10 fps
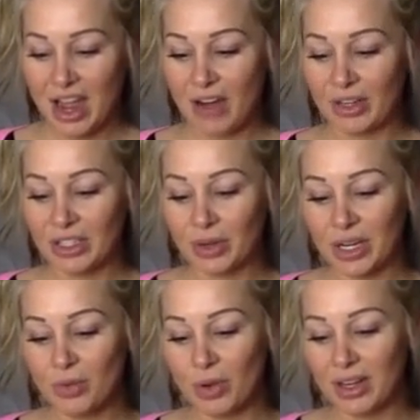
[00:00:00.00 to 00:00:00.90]
All right, so
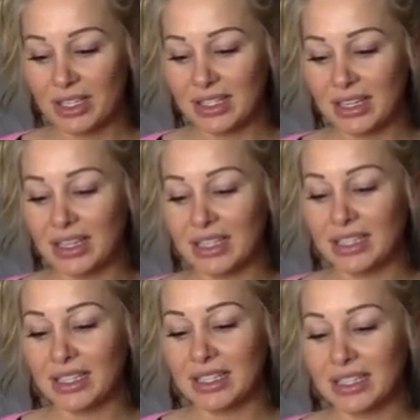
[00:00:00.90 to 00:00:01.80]
in walks
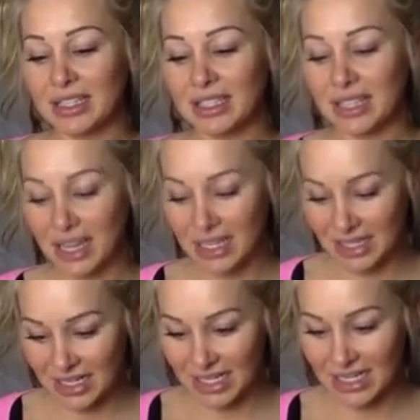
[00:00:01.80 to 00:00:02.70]

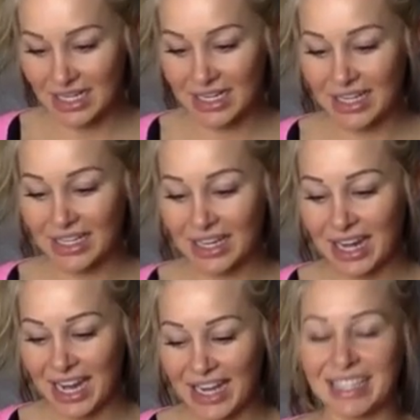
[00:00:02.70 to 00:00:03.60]
Sundy
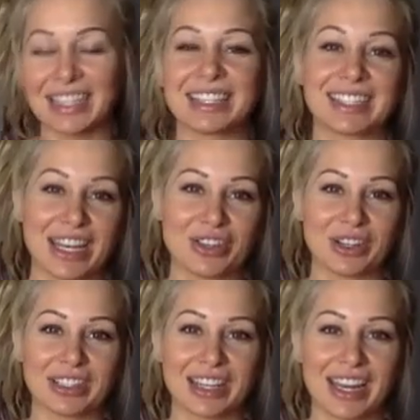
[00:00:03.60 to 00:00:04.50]
and
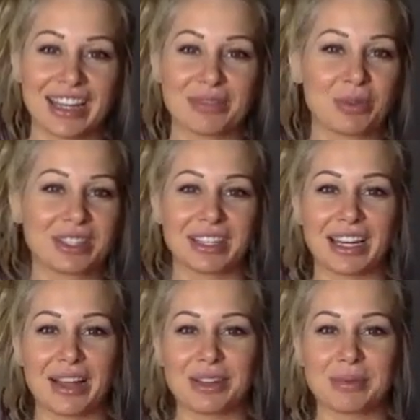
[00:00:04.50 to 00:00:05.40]
Cedric. And once
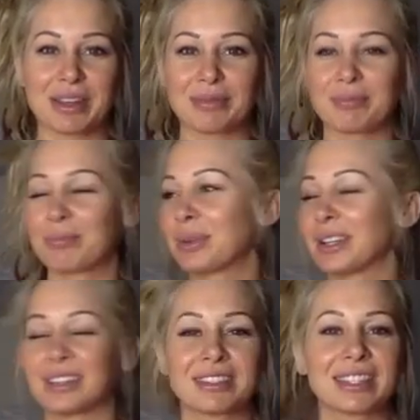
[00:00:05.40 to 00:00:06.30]
again, I was about to
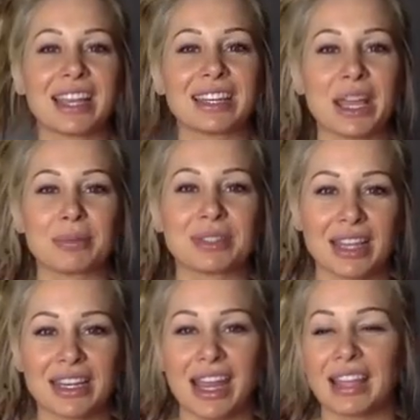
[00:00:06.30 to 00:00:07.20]
say damn
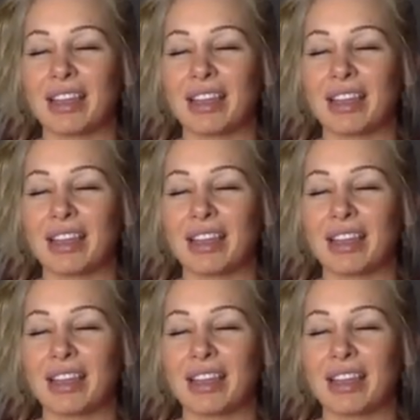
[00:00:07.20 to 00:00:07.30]
Sunday.